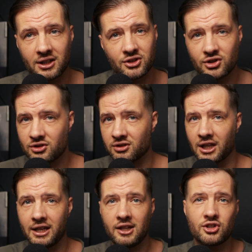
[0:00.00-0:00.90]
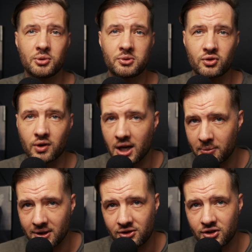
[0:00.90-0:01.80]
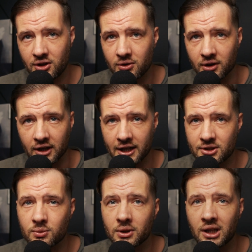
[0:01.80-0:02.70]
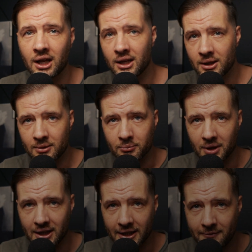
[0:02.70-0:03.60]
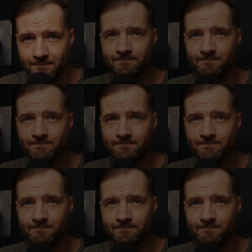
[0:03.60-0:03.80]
then just like and subscribe, and see you in the next one. Bye.